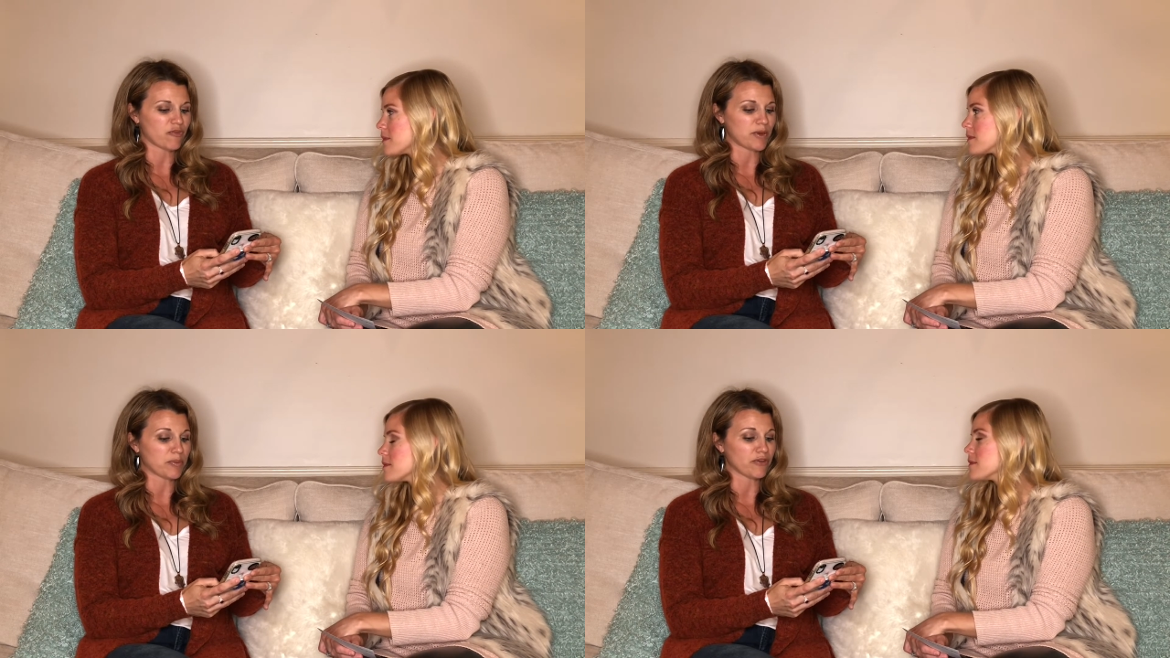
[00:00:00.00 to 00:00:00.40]

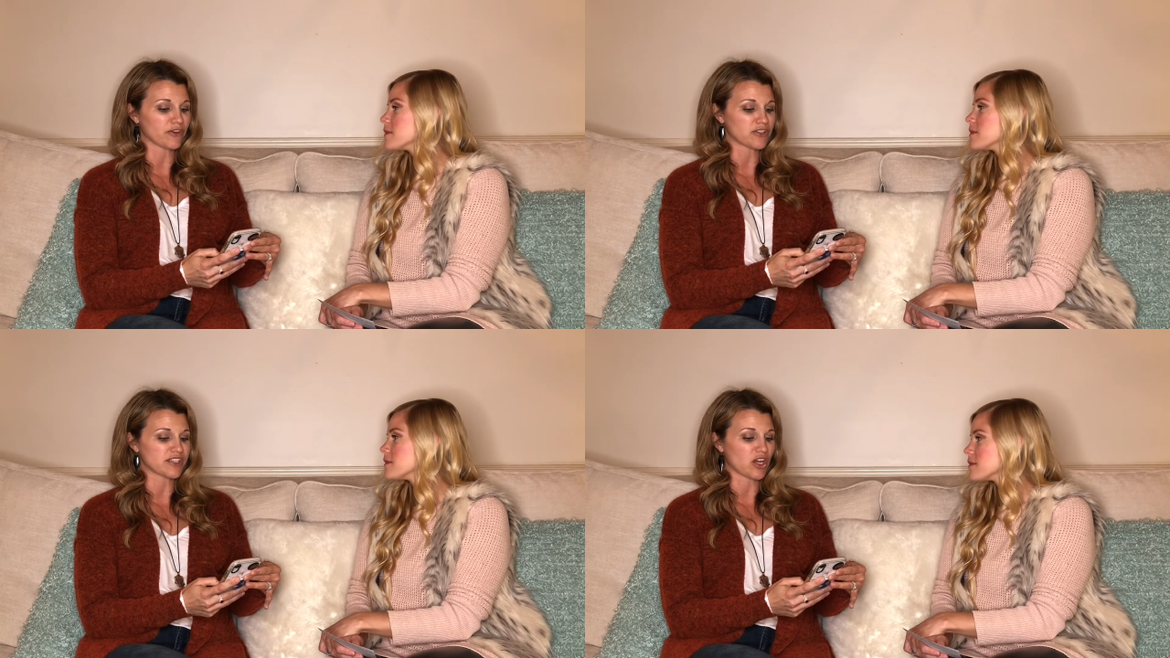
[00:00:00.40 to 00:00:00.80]
Speaker 1: but a
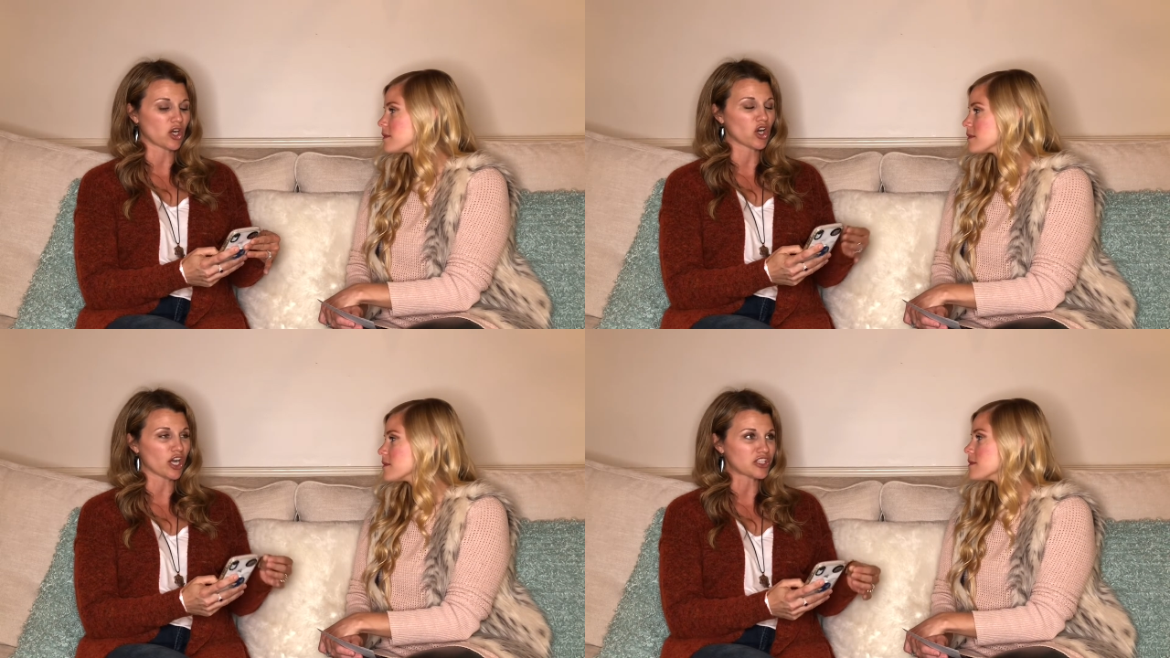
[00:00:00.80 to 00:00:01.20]
perverse tongue
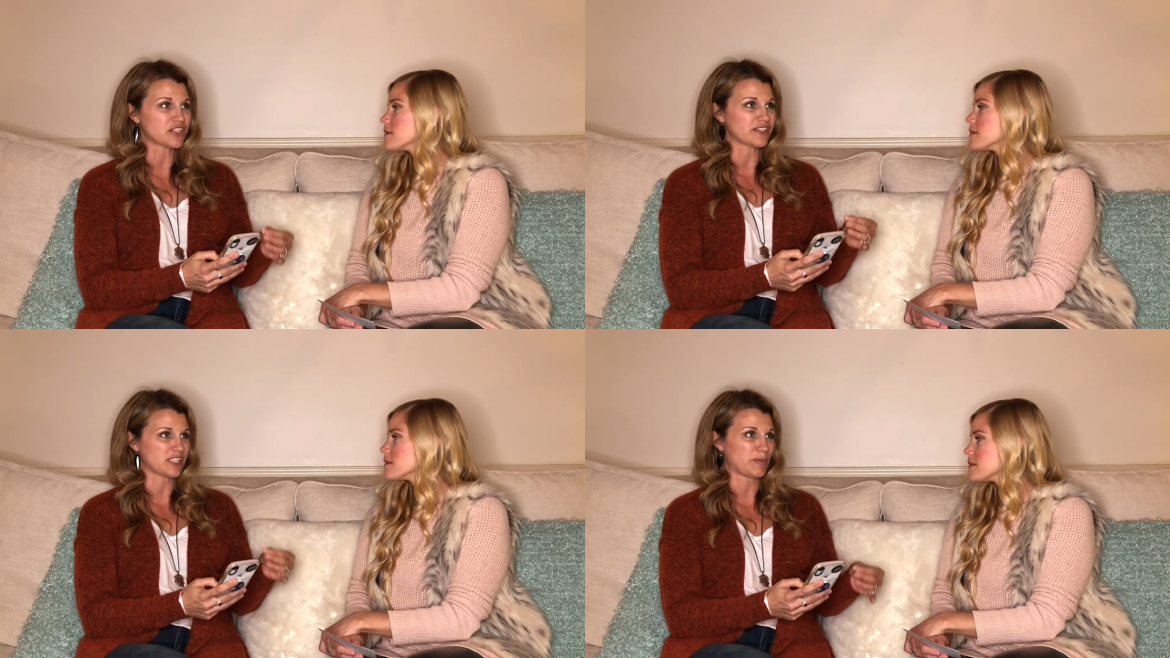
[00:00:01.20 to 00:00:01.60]

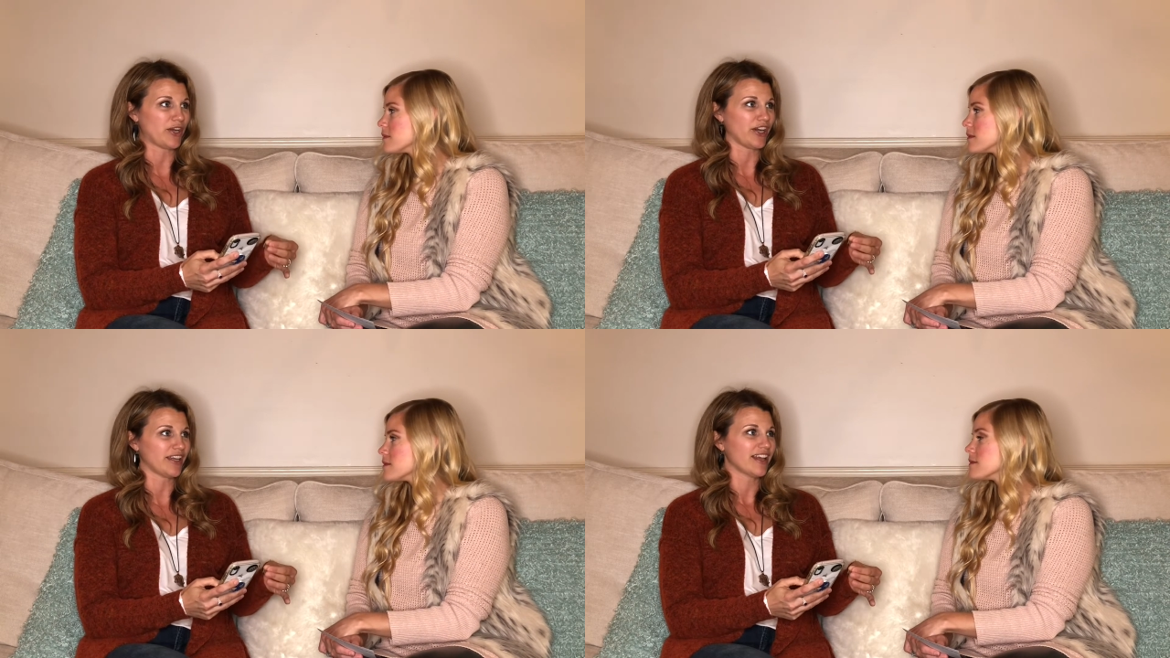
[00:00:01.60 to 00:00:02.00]
crushes the
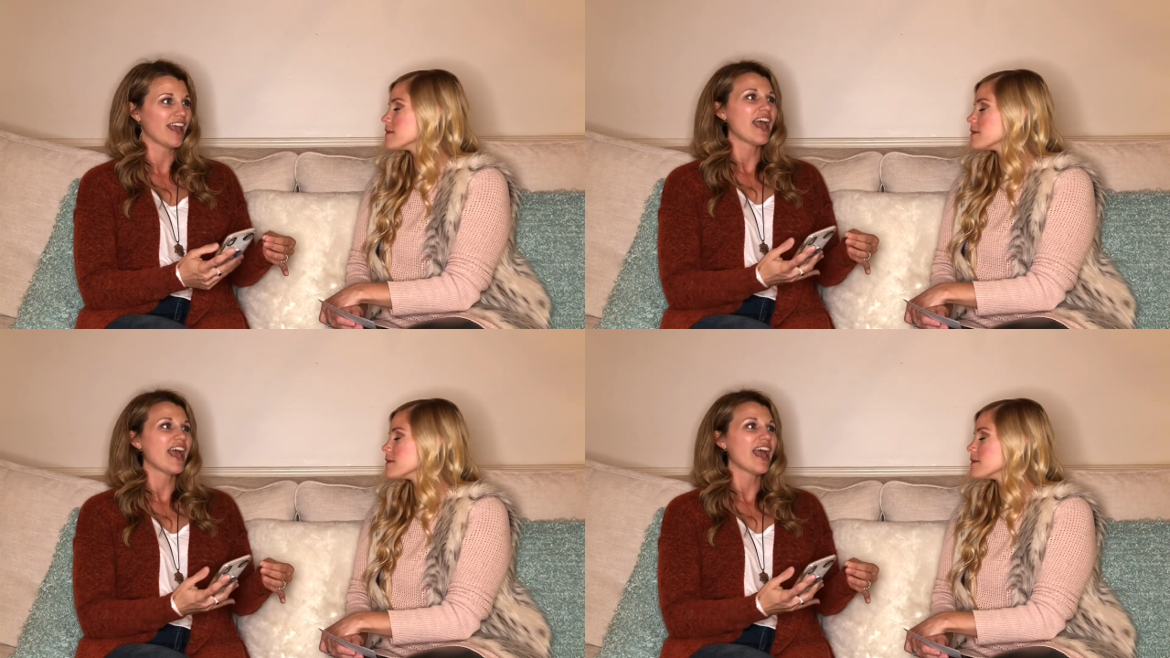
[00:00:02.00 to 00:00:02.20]
spirit." Mm.